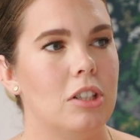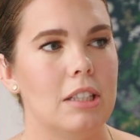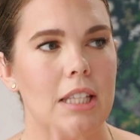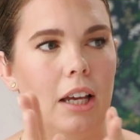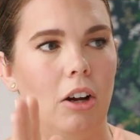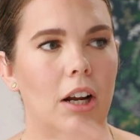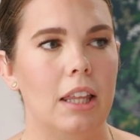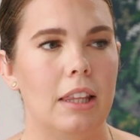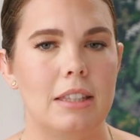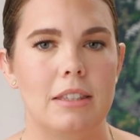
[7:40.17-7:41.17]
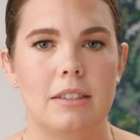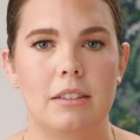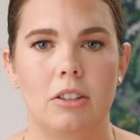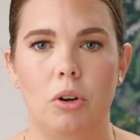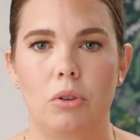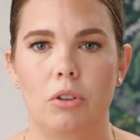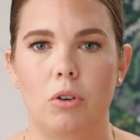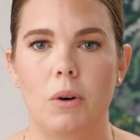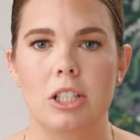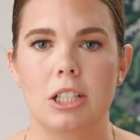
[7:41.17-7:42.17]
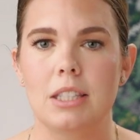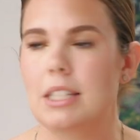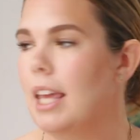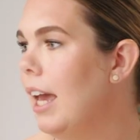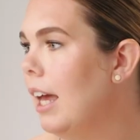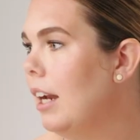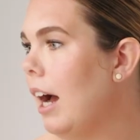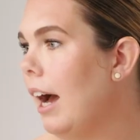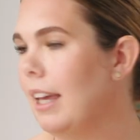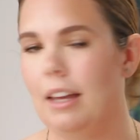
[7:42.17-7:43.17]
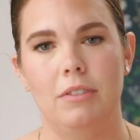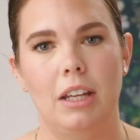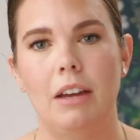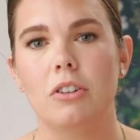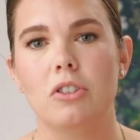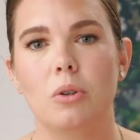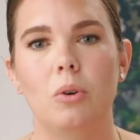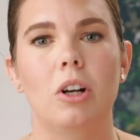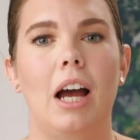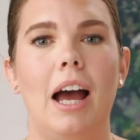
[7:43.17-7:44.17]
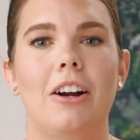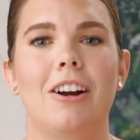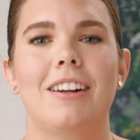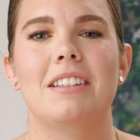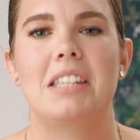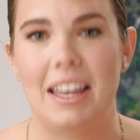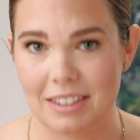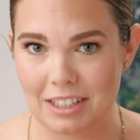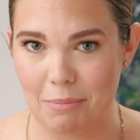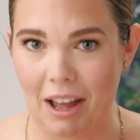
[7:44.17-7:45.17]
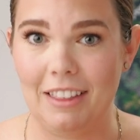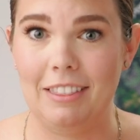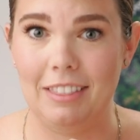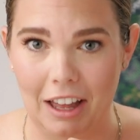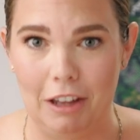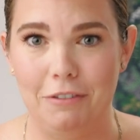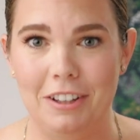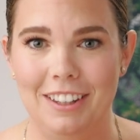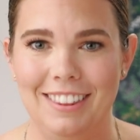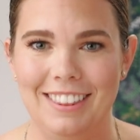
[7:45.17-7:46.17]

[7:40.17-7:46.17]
She's like, all right, let's go through the questions. And I have never scored higher on a test in my life.